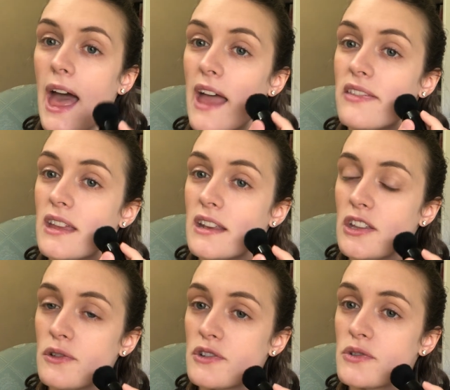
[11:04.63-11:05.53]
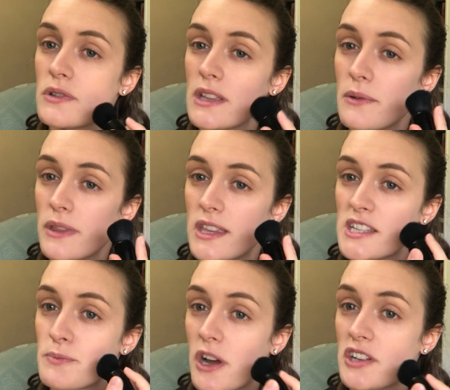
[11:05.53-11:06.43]
And then usually with
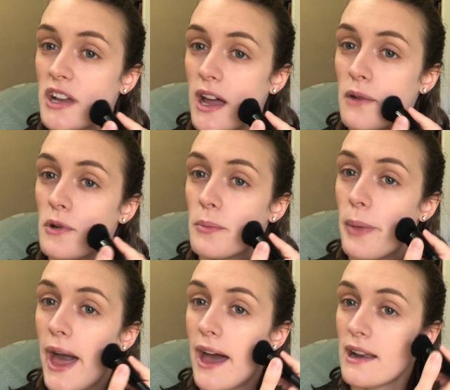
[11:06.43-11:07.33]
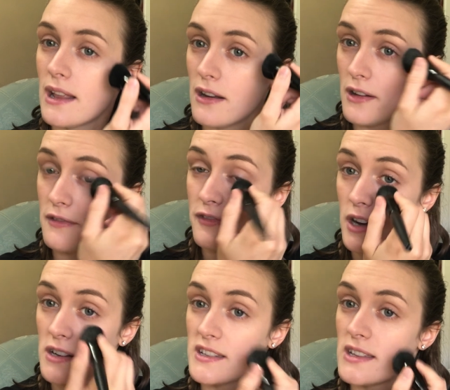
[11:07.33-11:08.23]
this brush, I will pat it on
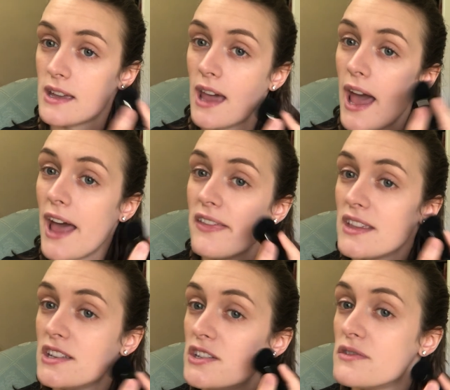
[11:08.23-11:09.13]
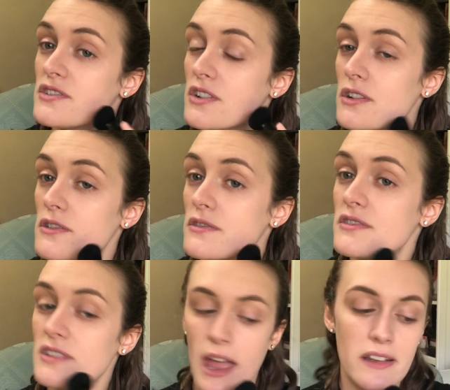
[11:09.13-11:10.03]
first and then do
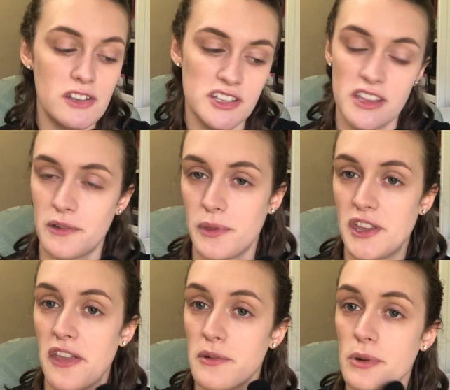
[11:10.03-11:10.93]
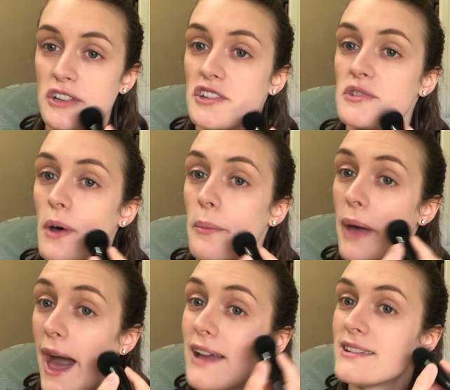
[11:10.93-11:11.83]
circles. And just like with the other brush as well,
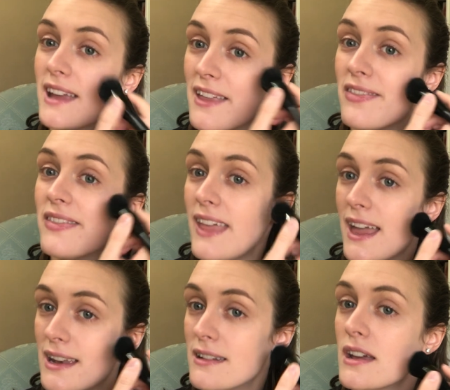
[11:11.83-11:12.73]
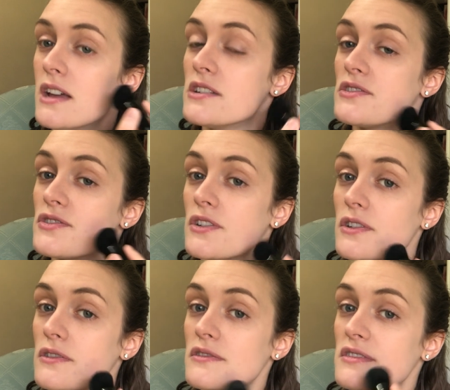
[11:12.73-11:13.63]
pat and then
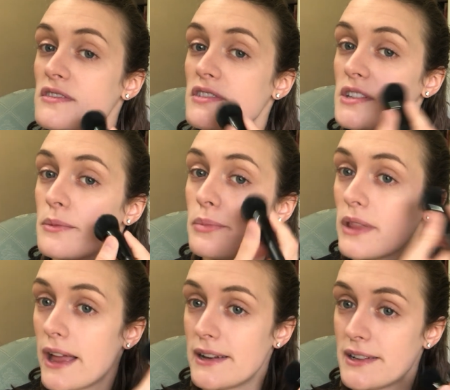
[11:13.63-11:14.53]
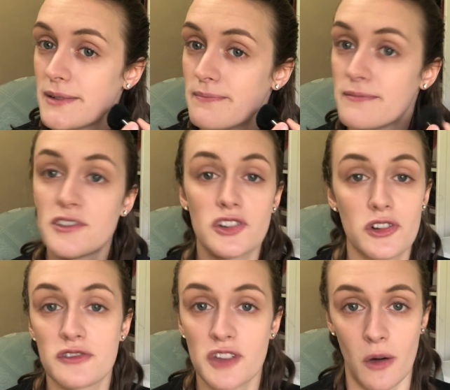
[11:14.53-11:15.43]
circles to blend.
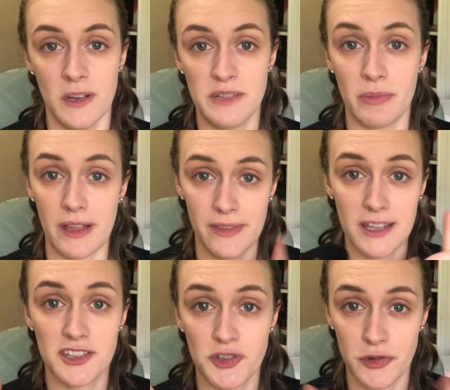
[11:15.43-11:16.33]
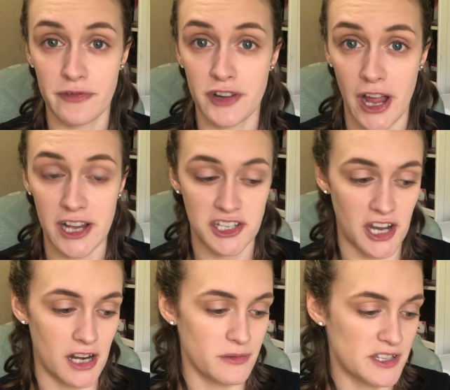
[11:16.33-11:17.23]
Circles always blend. That's true of your
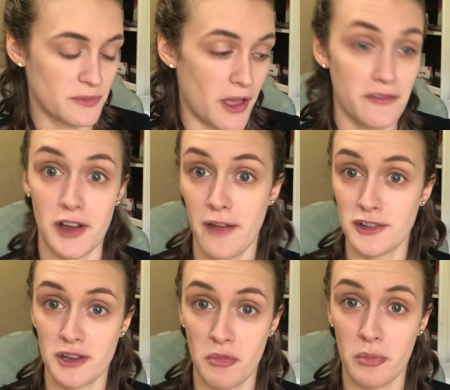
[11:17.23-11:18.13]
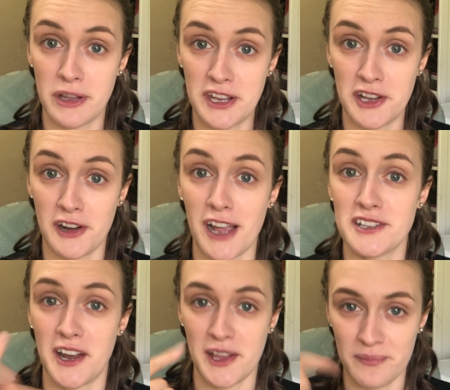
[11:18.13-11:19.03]
eyeshadow as well. If you're having trouble blending your
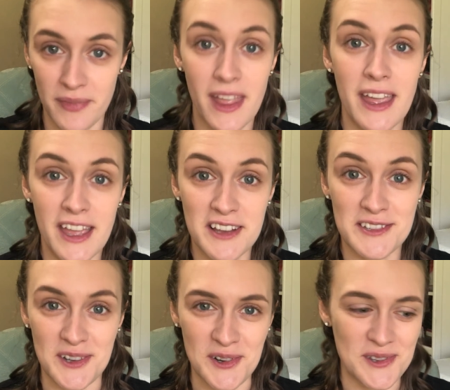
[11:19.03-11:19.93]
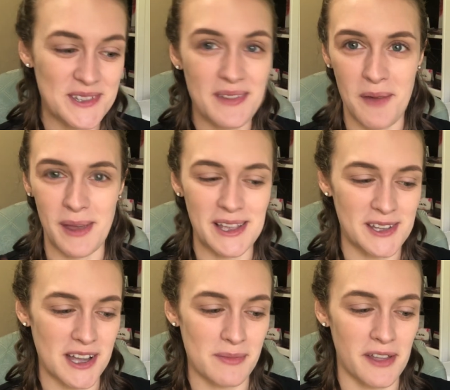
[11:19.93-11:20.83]
eyeshadow, circles, and we can
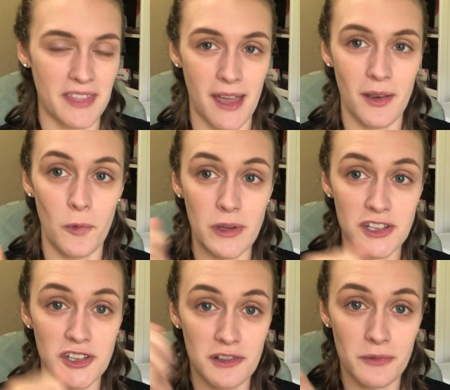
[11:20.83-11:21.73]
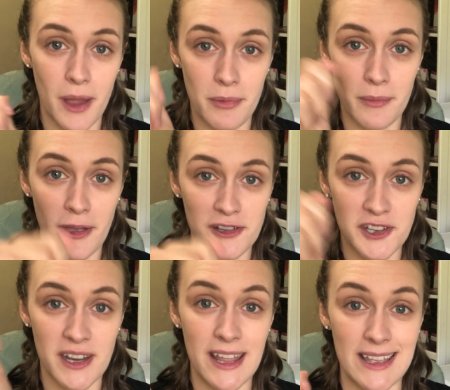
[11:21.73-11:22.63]
talk about that. Windshield wiper
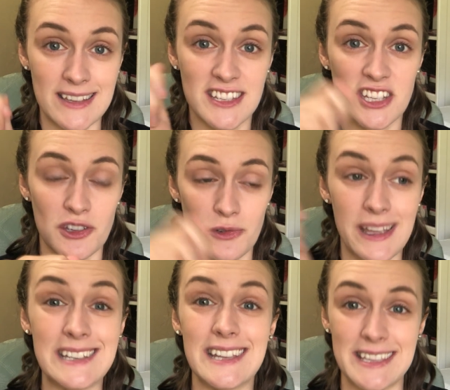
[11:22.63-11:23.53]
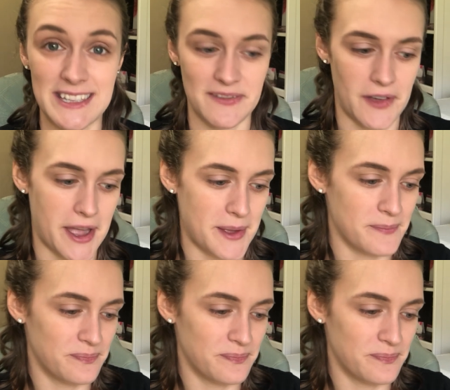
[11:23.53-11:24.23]
motion is to intensify.